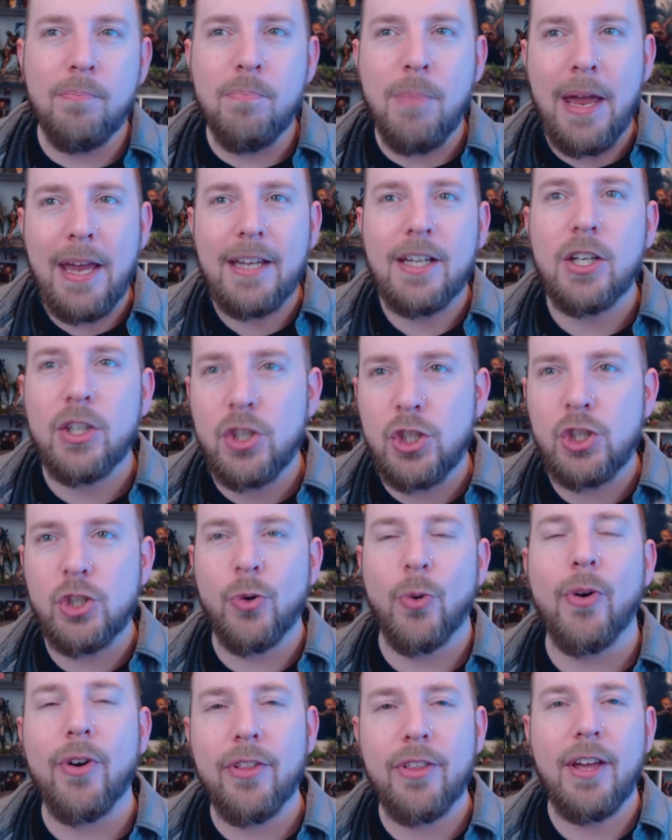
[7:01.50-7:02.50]
make
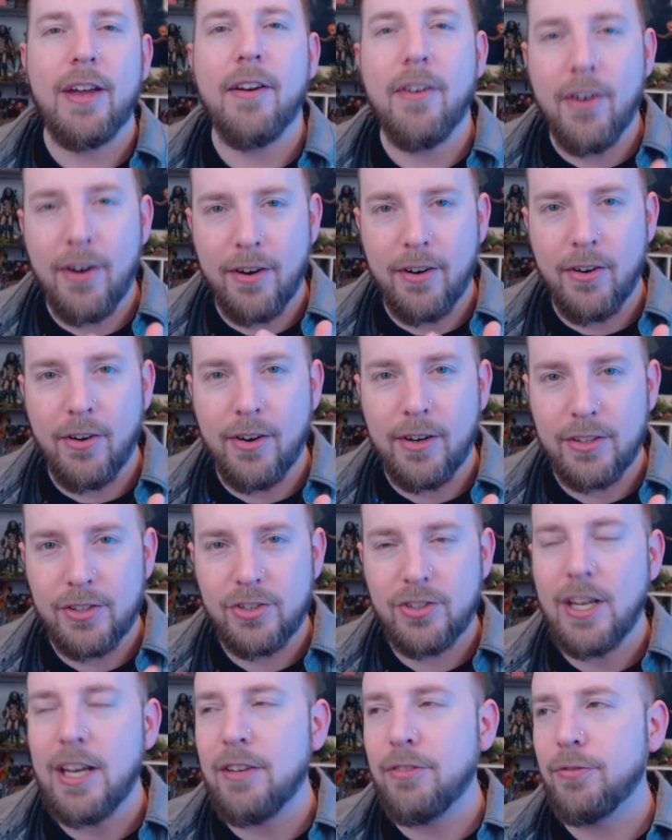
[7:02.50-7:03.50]
sure they are are
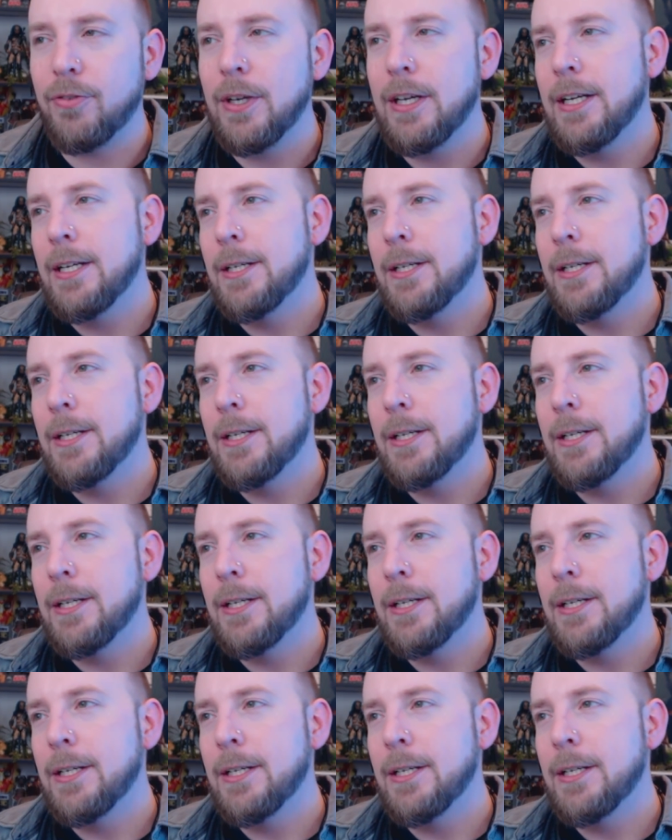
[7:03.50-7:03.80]
safe.